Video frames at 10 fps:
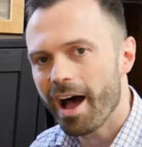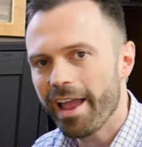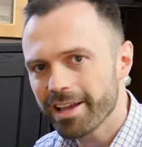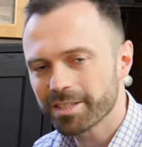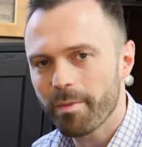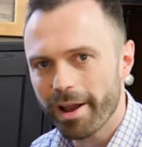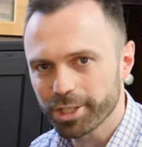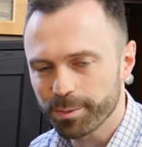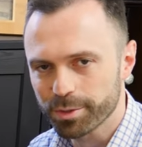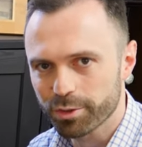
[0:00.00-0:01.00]
I asked my
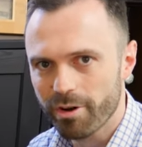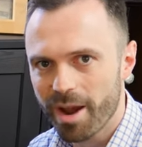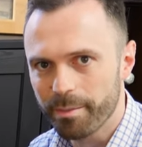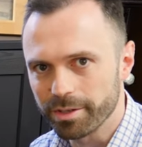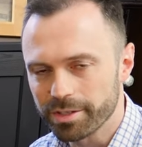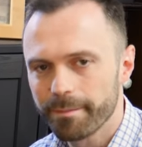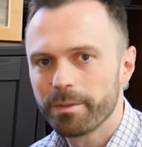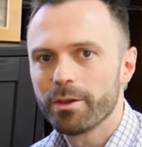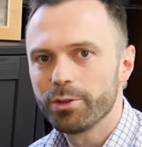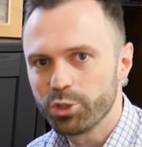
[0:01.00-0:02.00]
subscribers
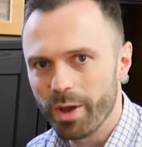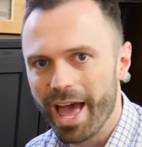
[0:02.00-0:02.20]
to